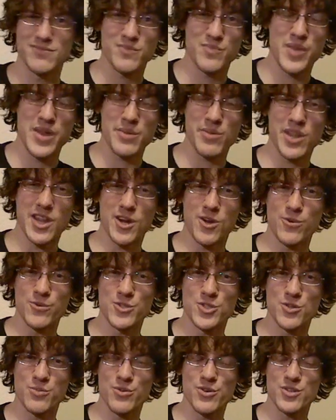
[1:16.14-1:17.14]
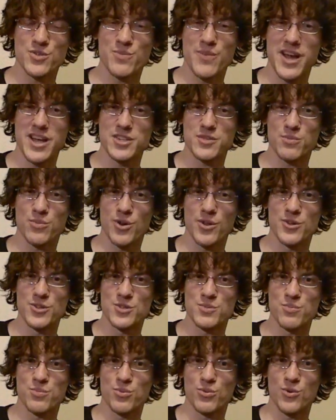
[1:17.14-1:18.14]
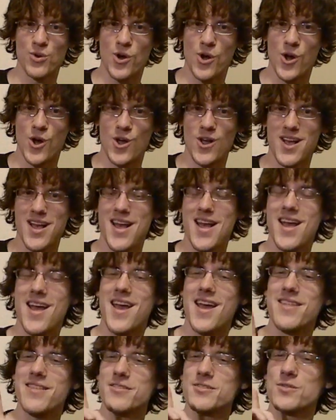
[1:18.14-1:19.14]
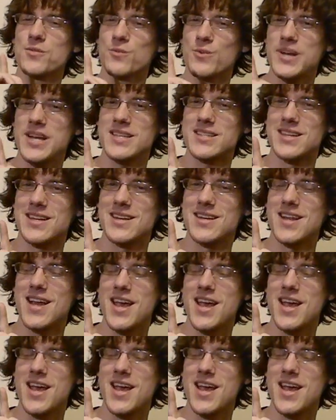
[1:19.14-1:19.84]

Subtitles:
people that own Super Smash Bros. Brawl, and there's a reason.